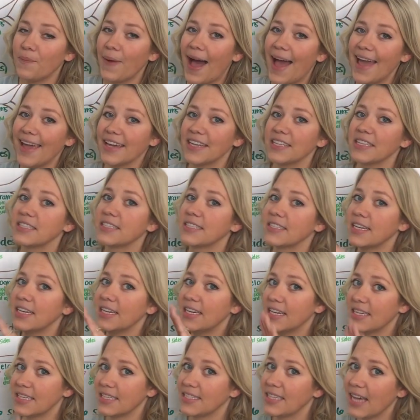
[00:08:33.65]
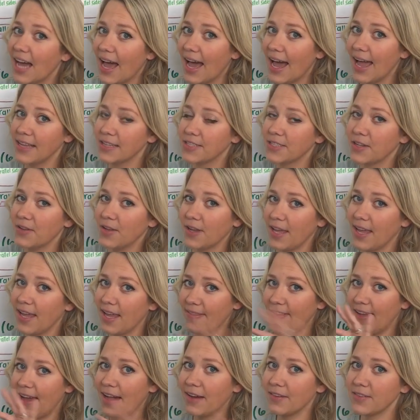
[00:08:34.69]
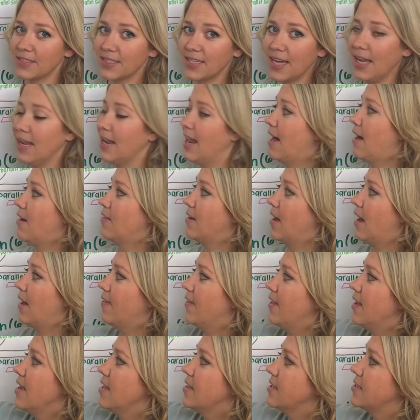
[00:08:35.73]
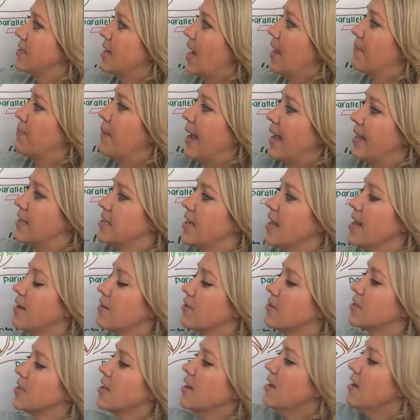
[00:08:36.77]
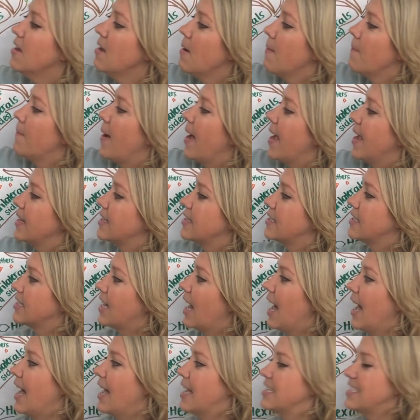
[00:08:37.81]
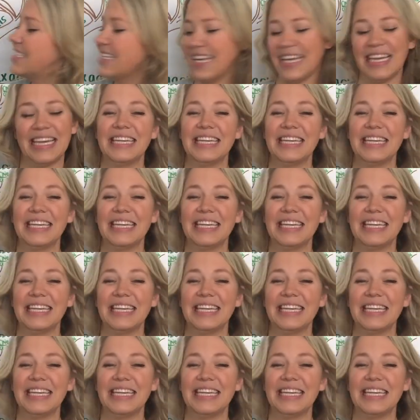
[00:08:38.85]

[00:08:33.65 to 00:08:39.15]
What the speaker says: by its side, so looking at the outside now, not the inside, by its angles, by its sides